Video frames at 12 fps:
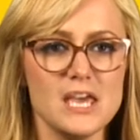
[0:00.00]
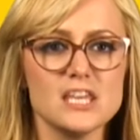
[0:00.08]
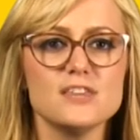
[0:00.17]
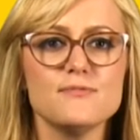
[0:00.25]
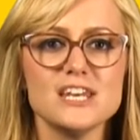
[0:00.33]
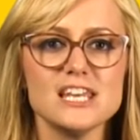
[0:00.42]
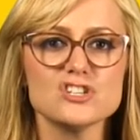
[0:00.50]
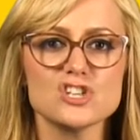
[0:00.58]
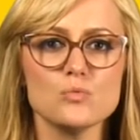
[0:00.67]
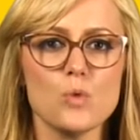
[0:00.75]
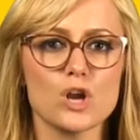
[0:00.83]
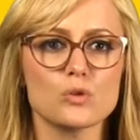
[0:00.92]
The
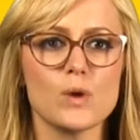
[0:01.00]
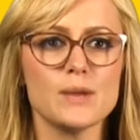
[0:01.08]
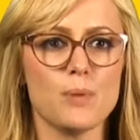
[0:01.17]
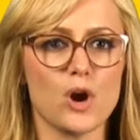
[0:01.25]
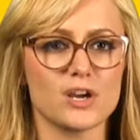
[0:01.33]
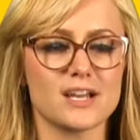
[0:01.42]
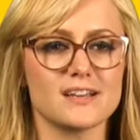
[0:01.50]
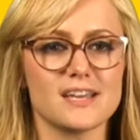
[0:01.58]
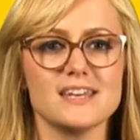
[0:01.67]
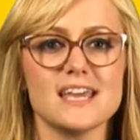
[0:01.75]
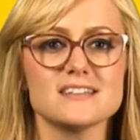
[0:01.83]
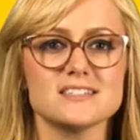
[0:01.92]
Venetian Waterway Park
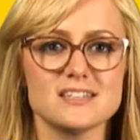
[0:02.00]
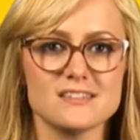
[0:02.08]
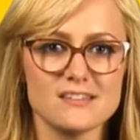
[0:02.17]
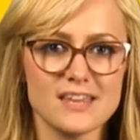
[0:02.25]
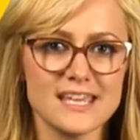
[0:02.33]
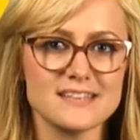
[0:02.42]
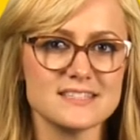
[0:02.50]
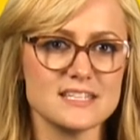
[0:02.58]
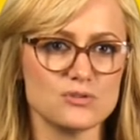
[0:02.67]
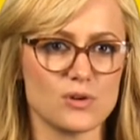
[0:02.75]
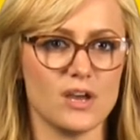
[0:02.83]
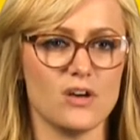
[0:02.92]
connects to the Legacy
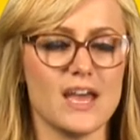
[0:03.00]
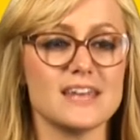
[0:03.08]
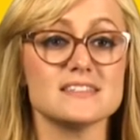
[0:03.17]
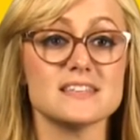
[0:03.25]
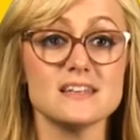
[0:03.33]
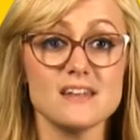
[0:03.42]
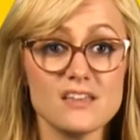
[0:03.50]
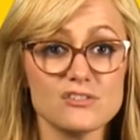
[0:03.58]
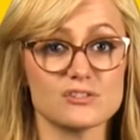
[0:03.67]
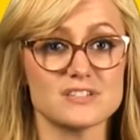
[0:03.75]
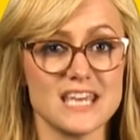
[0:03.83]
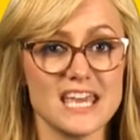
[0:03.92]
Trail and is
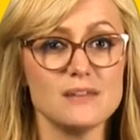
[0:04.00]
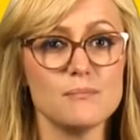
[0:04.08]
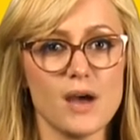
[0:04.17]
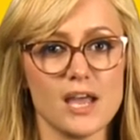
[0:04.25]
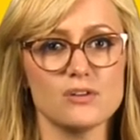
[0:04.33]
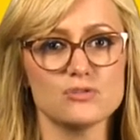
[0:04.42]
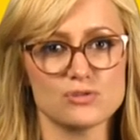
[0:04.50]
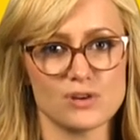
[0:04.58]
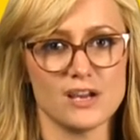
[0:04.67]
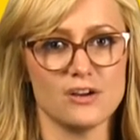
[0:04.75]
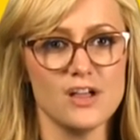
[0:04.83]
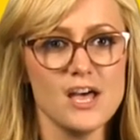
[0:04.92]
another 10 mile
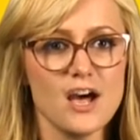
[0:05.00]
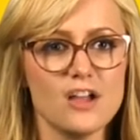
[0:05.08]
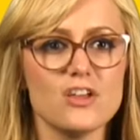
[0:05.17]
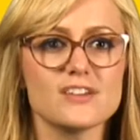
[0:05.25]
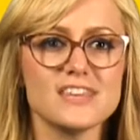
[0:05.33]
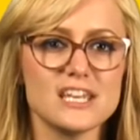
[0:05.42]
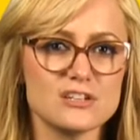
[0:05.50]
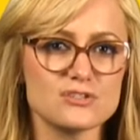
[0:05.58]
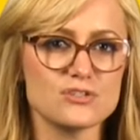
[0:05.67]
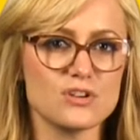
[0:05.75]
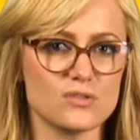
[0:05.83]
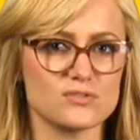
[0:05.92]
trail along the
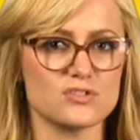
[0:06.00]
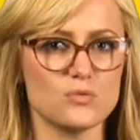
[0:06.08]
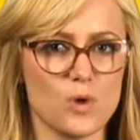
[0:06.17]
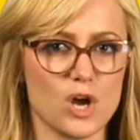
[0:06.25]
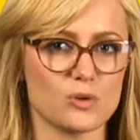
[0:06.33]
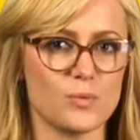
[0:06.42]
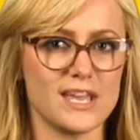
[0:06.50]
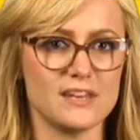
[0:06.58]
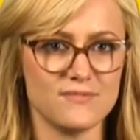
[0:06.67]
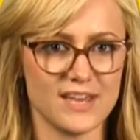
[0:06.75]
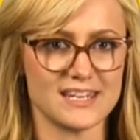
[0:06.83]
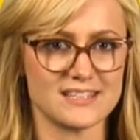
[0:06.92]
Intercoastal Waterway
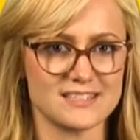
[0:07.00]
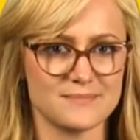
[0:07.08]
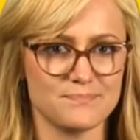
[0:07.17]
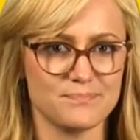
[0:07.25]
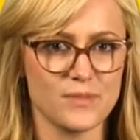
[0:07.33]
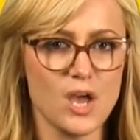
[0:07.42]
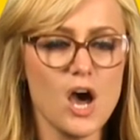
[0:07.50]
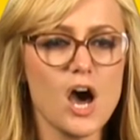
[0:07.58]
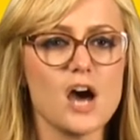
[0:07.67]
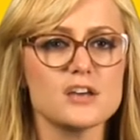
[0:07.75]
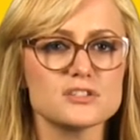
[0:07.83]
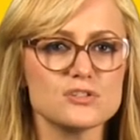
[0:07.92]
in Venice.
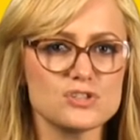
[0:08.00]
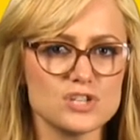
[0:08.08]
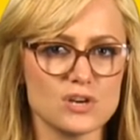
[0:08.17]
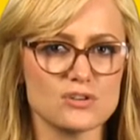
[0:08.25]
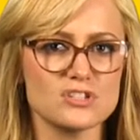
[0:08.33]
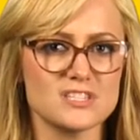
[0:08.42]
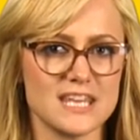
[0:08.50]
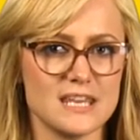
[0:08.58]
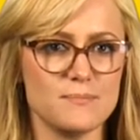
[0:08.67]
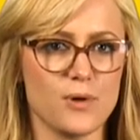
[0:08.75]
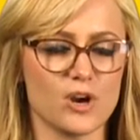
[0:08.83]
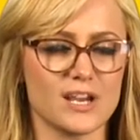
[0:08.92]
Oscar Scherer
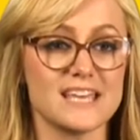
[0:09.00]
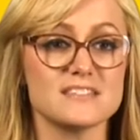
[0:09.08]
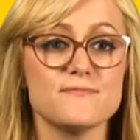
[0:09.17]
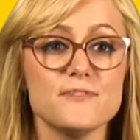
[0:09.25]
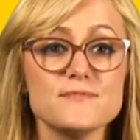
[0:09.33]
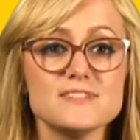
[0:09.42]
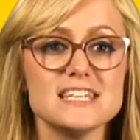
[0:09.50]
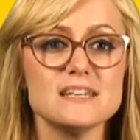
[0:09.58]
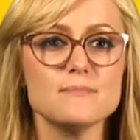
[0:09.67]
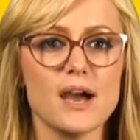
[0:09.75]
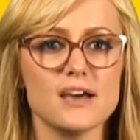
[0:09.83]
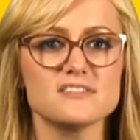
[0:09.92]
State Park has 15
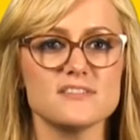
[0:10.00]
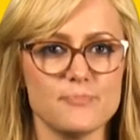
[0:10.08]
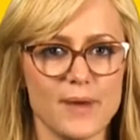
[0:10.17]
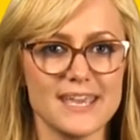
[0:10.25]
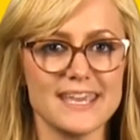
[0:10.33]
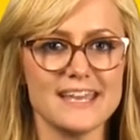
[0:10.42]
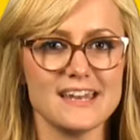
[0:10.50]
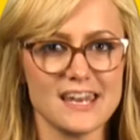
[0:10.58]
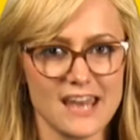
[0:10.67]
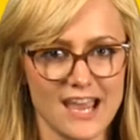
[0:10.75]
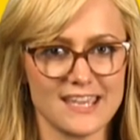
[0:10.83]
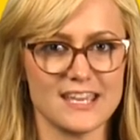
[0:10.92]
miles of biking
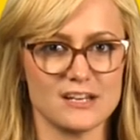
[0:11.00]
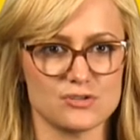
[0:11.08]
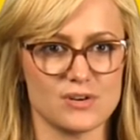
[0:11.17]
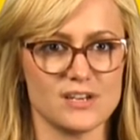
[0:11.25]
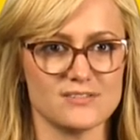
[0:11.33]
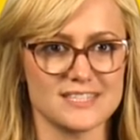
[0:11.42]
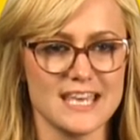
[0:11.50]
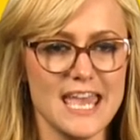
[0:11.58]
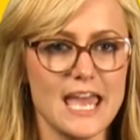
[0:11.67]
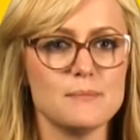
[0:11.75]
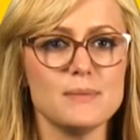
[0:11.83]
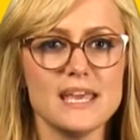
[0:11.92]
and hiking trails
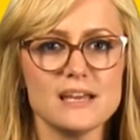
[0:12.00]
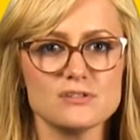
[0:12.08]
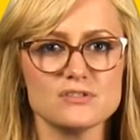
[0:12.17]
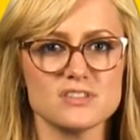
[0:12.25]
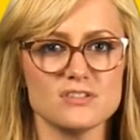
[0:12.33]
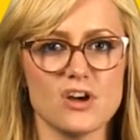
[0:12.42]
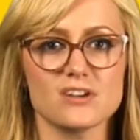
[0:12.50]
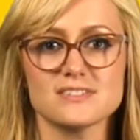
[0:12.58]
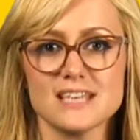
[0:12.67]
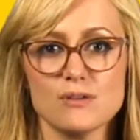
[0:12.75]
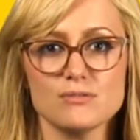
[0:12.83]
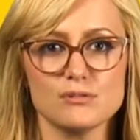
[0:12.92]
and meanders along
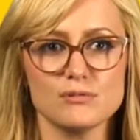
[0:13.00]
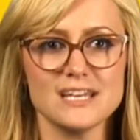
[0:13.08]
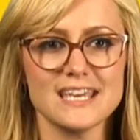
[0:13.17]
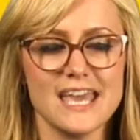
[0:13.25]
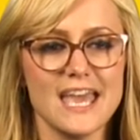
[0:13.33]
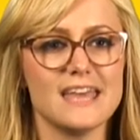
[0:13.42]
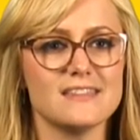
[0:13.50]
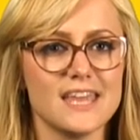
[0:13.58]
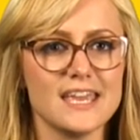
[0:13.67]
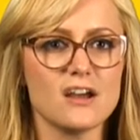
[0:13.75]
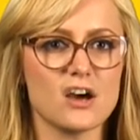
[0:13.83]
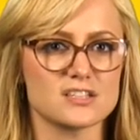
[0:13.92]
South Creek and
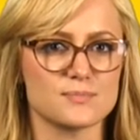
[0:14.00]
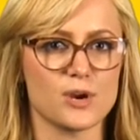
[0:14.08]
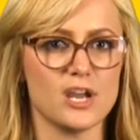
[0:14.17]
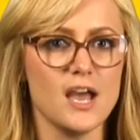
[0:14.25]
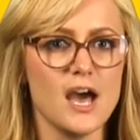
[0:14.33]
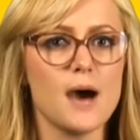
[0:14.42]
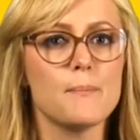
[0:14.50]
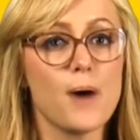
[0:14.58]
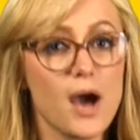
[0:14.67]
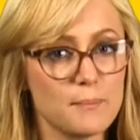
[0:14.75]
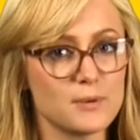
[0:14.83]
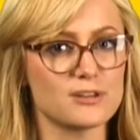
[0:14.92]
Lake Osprey, a
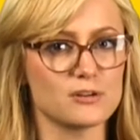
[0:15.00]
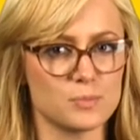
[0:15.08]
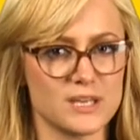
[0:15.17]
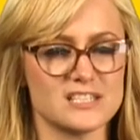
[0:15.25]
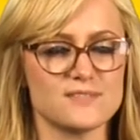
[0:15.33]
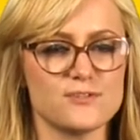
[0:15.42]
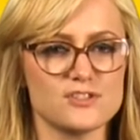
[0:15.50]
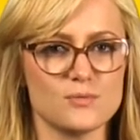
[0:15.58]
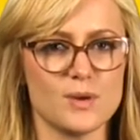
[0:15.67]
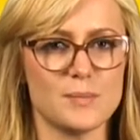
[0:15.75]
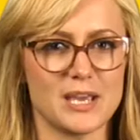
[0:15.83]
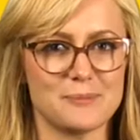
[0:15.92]
popular place for
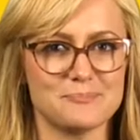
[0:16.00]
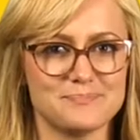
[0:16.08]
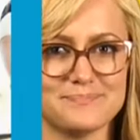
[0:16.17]
swimming.